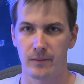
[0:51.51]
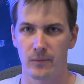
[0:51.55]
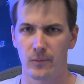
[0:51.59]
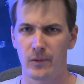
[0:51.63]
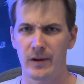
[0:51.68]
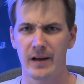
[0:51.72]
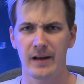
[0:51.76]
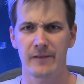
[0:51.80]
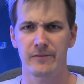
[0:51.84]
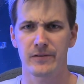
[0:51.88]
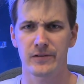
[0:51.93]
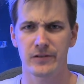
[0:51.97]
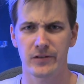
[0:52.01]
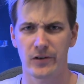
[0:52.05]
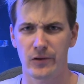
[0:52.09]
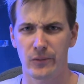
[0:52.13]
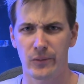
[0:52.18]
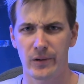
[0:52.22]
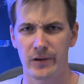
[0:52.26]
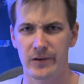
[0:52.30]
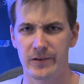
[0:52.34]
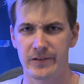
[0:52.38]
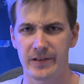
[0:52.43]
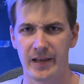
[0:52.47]
Why have a
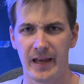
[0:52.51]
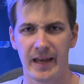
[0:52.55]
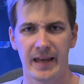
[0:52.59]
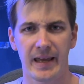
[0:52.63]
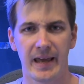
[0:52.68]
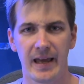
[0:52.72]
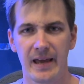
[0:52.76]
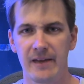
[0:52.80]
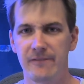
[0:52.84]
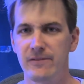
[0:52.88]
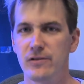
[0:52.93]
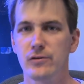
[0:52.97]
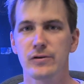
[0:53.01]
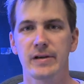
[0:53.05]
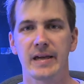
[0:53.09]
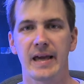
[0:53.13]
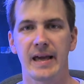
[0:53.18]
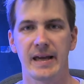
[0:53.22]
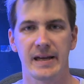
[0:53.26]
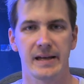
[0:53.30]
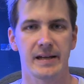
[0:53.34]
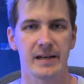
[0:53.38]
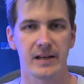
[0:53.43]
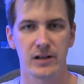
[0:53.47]
saltwater tank if you
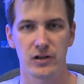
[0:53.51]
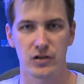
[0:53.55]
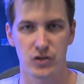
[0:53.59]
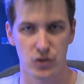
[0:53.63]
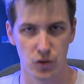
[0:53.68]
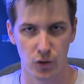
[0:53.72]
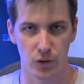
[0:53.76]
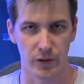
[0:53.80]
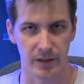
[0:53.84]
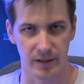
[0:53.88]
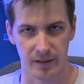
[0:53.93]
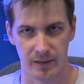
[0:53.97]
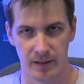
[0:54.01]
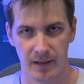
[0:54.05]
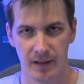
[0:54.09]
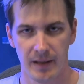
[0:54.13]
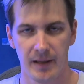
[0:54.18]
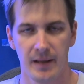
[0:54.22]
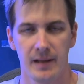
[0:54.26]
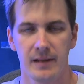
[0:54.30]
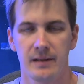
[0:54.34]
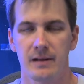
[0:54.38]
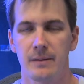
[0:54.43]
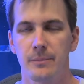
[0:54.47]
can't enjoy it?
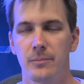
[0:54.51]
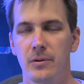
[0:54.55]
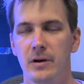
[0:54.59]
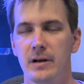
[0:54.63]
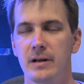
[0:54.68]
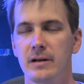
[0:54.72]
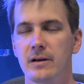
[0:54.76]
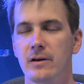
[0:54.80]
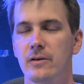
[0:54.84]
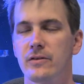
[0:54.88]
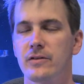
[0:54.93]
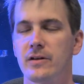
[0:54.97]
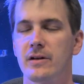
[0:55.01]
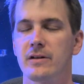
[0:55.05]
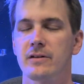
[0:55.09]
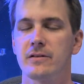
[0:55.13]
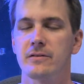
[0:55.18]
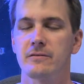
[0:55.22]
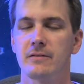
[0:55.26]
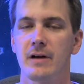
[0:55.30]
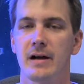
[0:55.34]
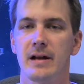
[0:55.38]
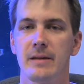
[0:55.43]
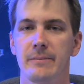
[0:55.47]
Now Brandon goes on
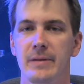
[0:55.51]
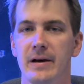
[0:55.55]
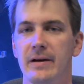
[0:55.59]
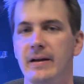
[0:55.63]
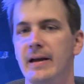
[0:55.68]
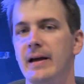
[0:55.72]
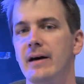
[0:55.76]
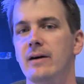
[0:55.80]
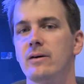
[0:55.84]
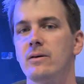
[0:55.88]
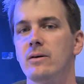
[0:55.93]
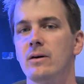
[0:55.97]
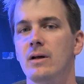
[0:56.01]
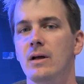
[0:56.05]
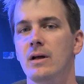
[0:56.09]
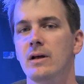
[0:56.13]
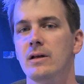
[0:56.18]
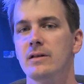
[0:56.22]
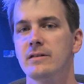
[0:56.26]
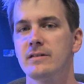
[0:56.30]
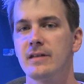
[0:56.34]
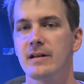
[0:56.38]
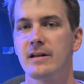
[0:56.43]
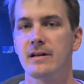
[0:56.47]
to write about how
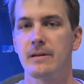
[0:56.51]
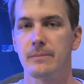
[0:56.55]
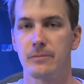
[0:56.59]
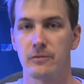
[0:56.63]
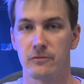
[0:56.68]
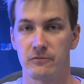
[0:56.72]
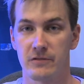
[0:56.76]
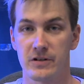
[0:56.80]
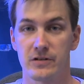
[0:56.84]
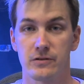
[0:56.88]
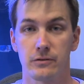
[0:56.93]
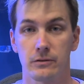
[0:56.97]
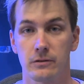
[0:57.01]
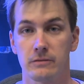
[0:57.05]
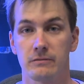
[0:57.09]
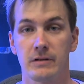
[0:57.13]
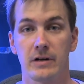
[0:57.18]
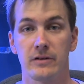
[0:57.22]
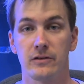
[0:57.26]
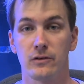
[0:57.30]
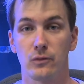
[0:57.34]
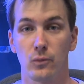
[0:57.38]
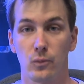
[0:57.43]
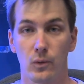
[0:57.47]
setting up a ritual
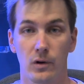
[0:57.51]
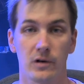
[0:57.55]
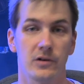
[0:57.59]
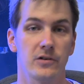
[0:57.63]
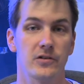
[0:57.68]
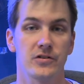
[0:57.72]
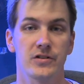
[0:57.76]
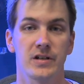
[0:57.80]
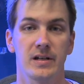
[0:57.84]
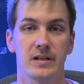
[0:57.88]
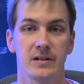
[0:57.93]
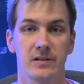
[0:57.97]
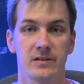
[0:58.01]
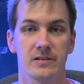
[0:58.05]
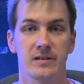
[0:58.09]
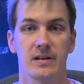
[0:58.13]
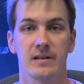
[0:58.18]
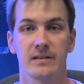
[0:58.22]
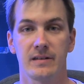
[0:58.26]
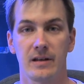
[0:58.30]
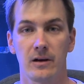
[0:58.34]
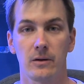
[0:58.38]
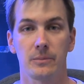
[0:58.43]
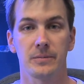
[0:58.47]
around your water changes
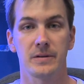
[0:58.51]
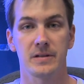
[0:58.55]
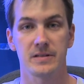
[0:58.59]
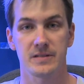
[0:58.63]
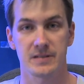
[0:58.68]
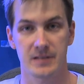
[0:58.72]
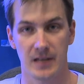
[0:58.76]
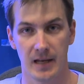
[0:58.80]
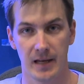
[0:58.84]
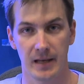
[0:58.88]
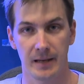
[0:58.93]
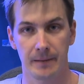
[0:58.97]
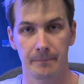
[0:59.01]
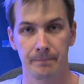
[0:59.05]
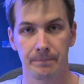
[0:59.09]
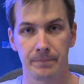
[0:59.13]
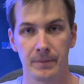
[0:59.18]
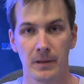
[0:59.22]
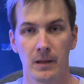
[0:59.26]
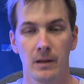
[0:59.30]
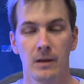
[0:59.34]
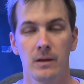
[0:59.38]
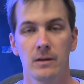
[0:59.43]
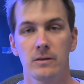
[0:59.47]
has helped his tank.
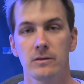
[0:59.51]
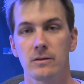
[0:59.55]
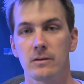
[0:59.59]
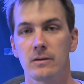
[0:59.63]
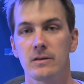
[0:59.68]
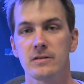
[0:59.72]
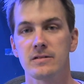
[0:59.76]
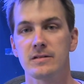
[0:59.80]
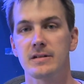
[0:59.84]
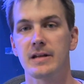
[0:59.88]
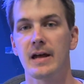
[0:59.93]
So let's